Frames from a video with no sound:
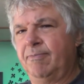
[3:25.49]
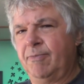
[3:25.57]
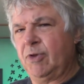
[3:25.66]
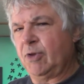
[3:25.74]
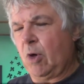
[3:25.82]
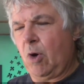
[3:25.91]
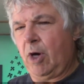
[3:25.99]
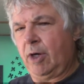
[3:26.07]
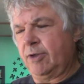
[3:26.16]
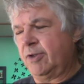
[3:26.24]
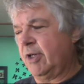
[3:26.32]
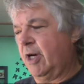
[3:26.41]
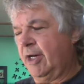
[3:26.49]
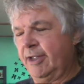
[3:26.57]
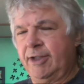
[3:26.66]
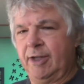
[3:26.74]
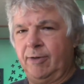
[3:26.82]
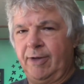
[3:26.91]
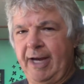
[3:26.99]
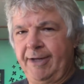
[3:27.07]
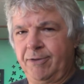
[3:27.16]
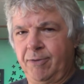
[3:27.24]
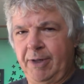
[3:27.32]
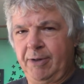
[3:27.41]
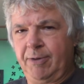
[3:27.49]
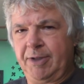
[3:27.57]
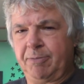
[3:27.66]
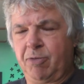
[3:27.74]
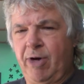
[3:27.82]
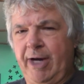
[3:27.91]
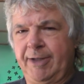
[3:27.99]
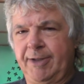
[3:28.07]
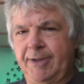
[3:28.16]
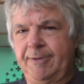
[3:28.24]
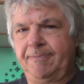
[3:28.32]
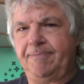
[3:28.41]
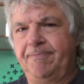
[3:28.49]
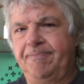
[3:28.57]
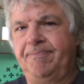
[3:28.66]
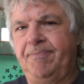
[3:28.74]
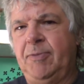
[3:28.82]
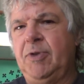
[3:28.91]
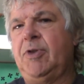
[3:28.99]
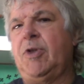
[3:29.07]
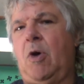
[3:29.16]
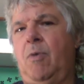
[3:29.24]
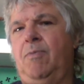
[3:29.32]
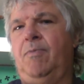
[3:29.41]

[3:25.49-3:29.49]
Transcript: songs until that trigger is pressed. So